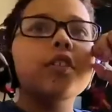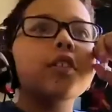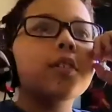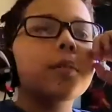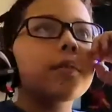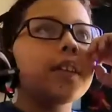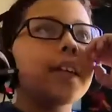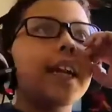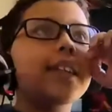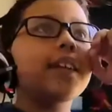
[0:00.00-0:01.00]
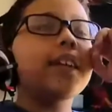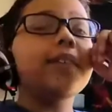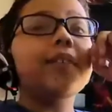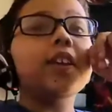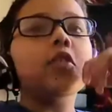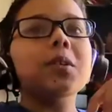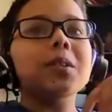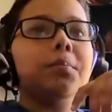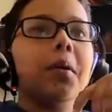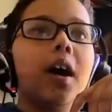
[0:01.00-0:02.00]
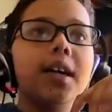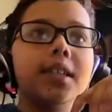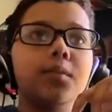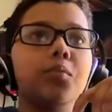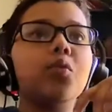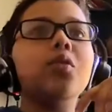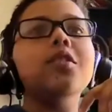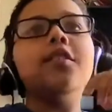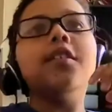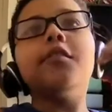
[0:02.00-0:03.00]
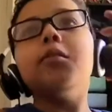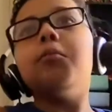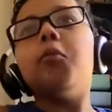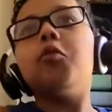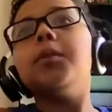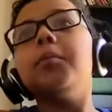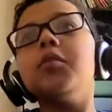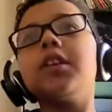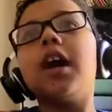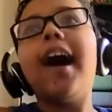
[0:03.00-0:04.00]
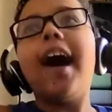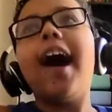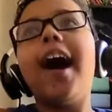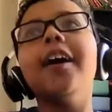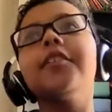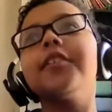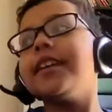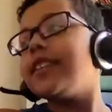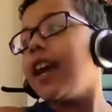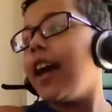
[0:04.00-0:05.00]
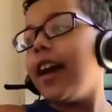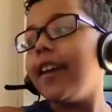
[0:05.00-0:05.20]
something that I didn't even know was possible. There were multiples higher than 10.